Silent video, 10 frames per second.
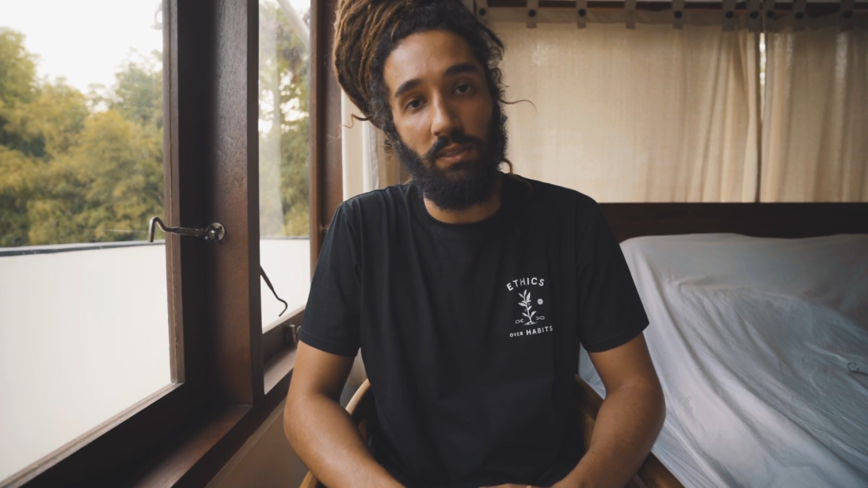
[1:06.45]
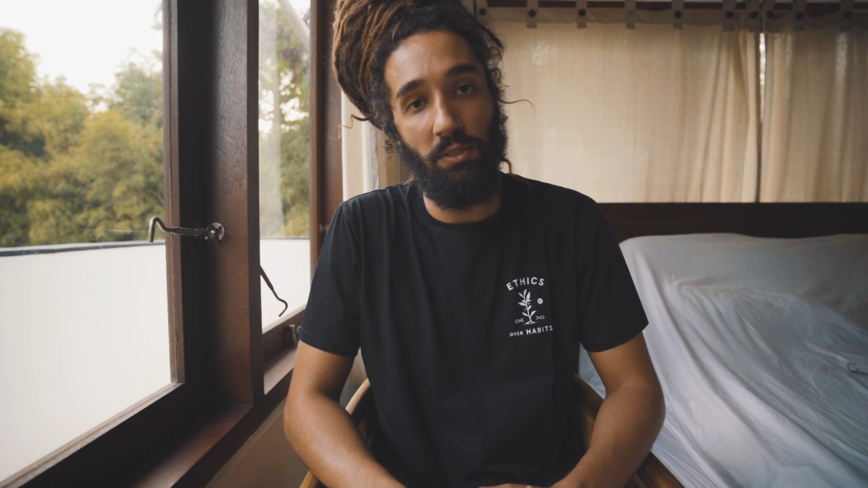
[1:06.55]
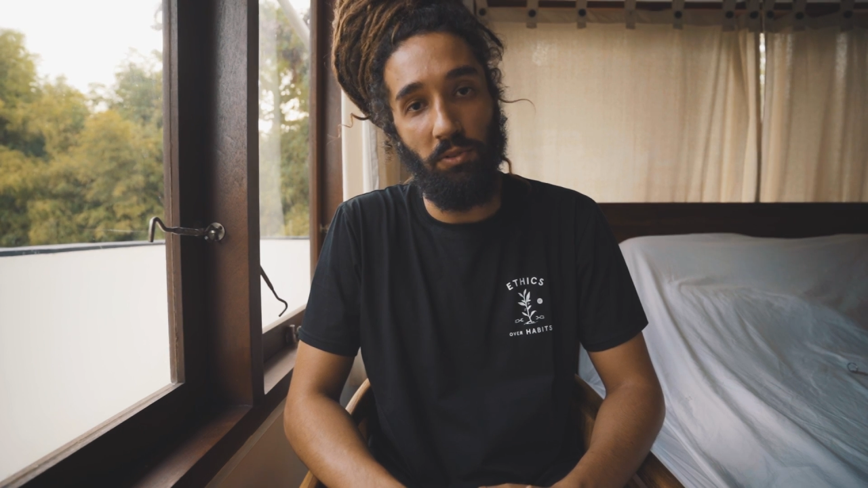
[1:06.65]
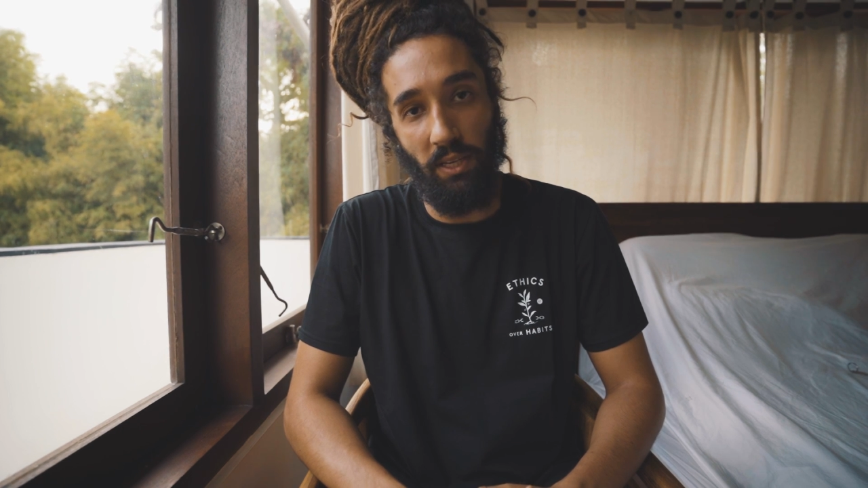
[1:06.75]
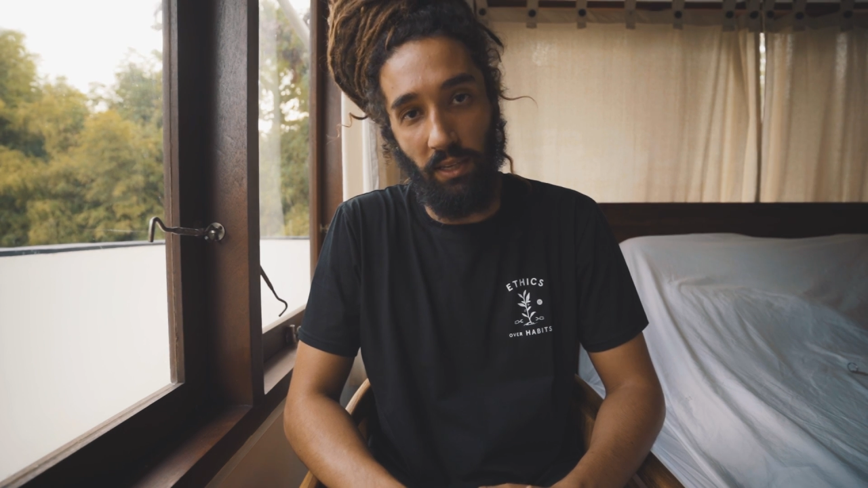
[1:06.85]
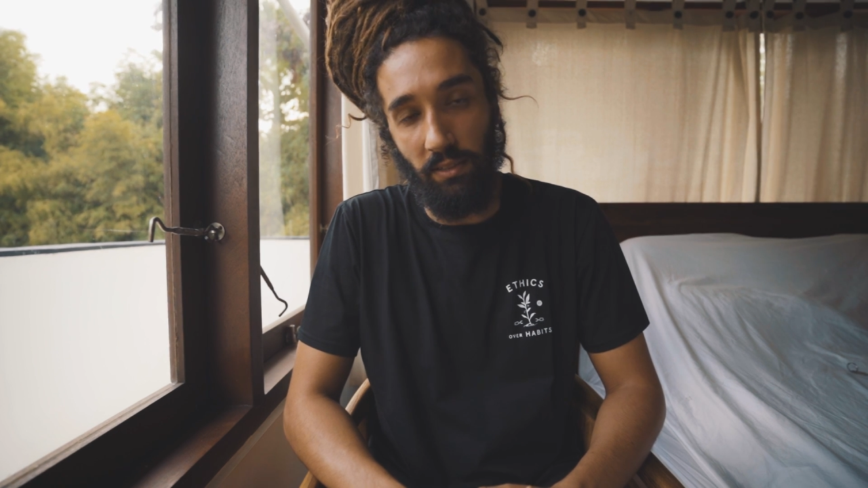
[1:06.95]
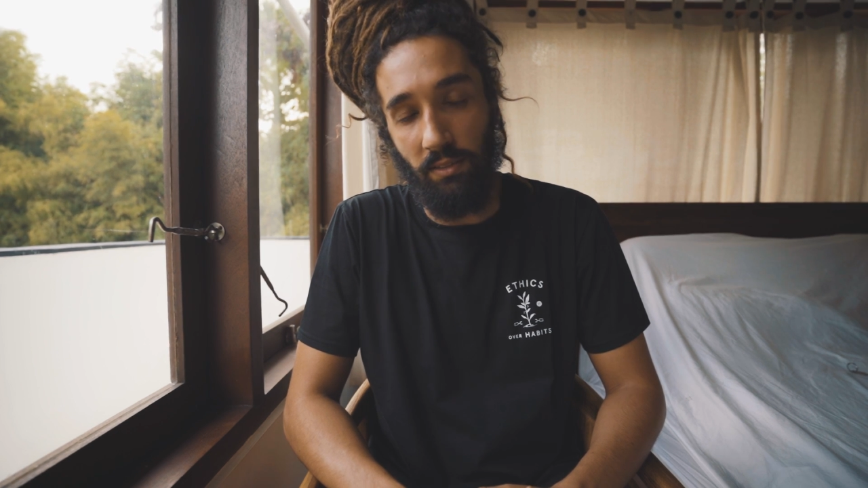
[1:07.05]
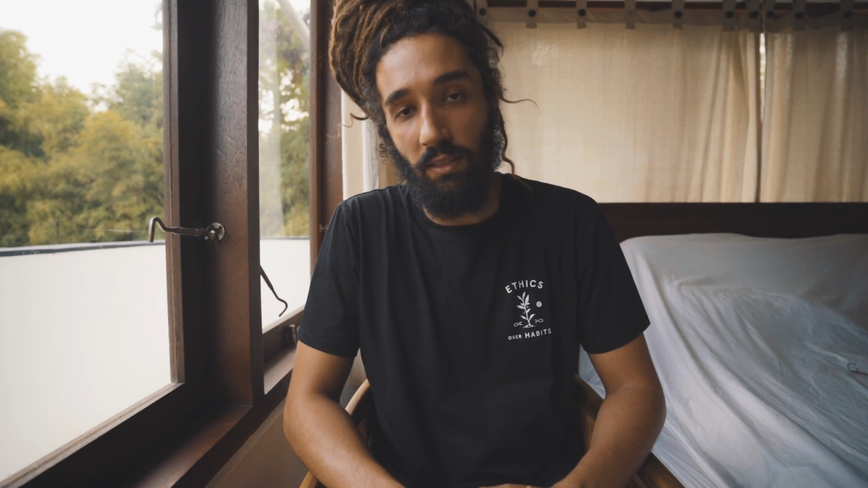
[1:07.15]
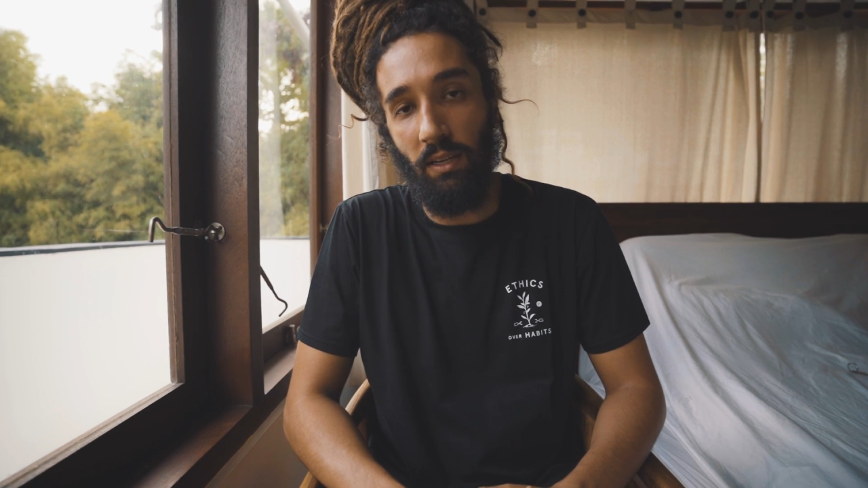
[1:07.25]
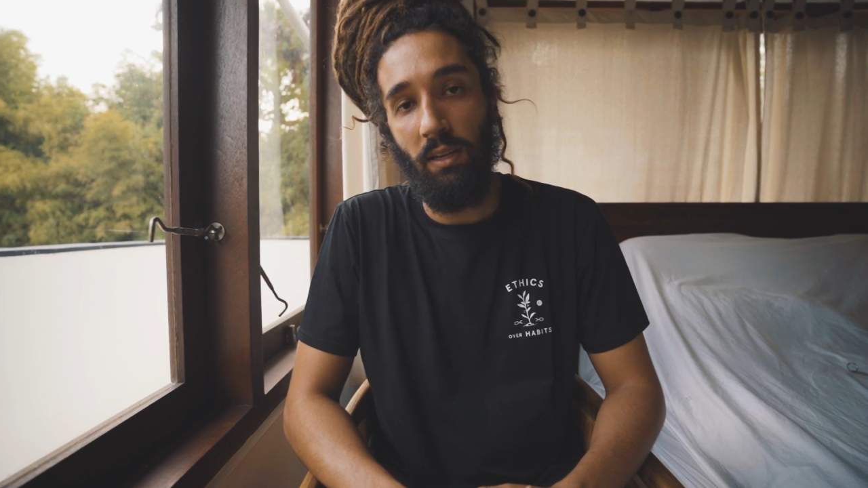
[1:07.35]
in the UK.
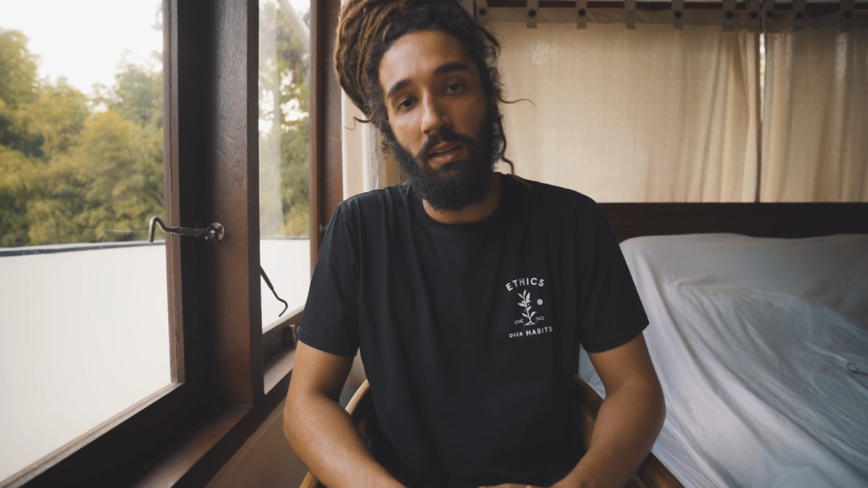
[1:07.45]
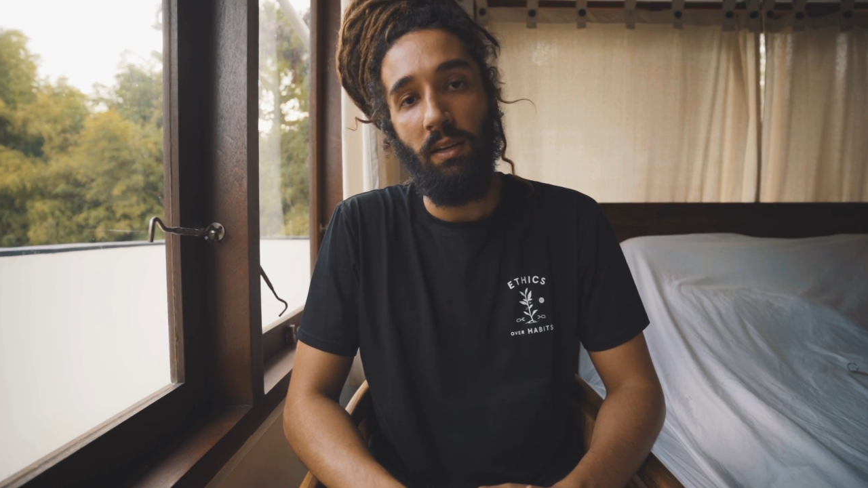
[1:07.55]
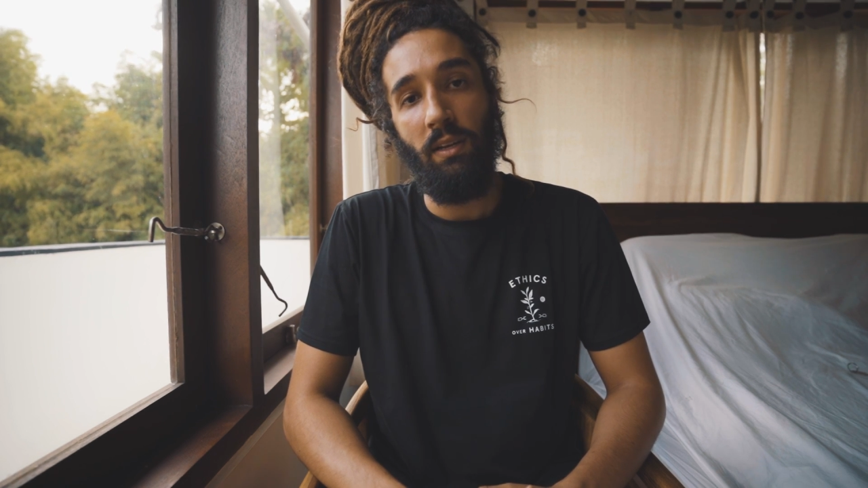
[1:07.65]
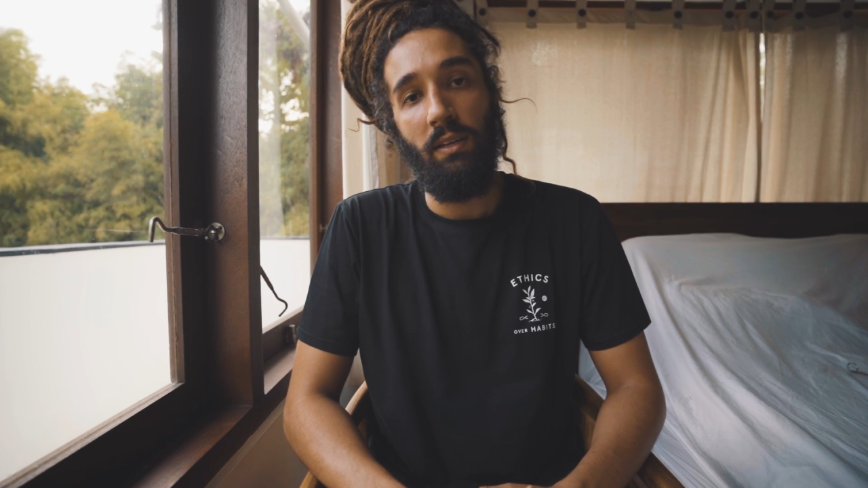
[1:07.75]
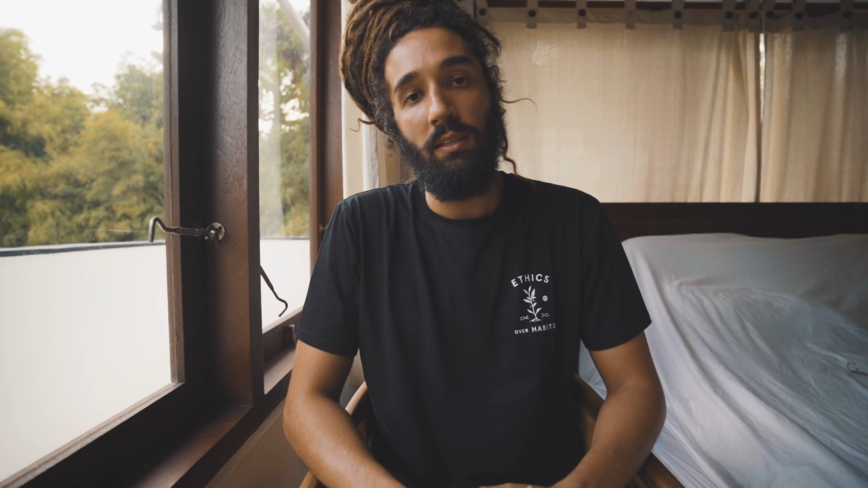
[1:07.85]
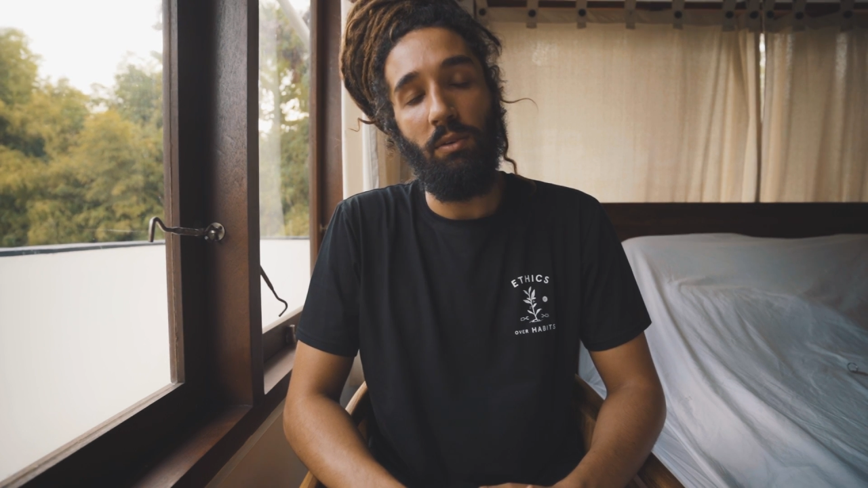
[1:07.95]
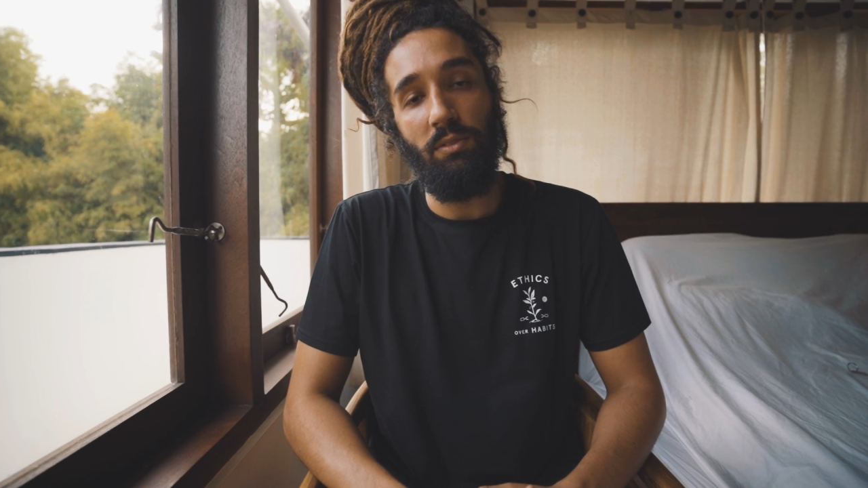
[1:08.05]
That